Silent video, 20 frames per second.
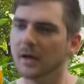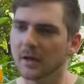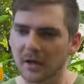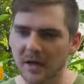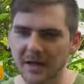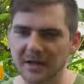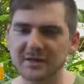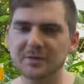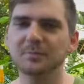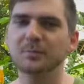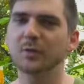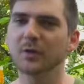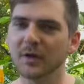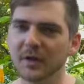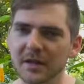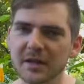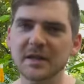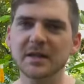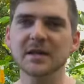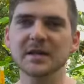it's
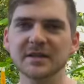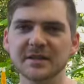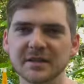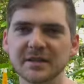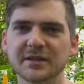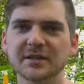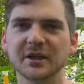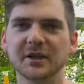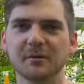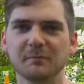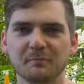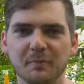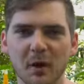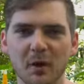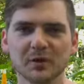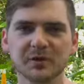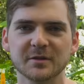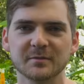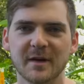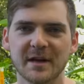pretty easy to
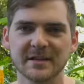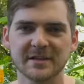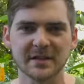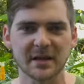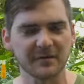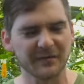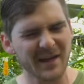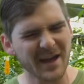compose myself.